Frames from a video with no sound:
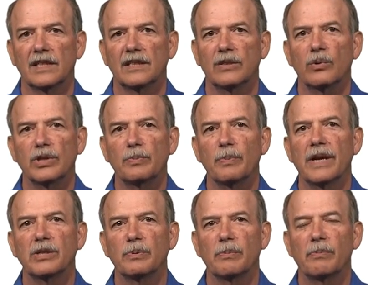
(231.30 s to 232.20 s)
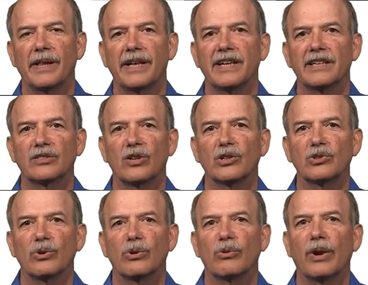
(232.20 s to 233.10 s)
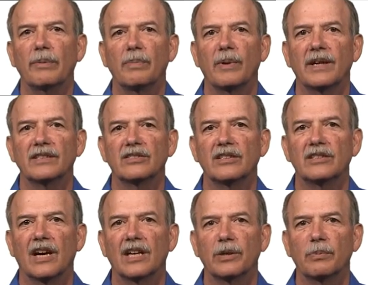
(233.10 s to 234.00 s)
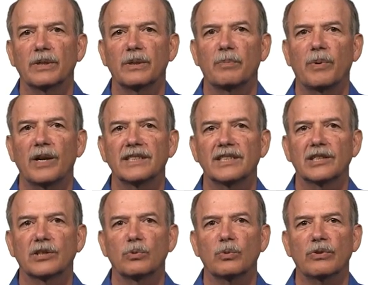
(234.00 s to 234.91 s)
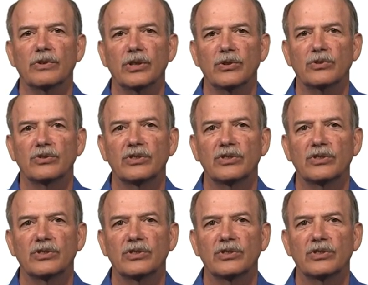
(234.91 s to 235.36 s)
The risk management plan is also a great place to document the process we will use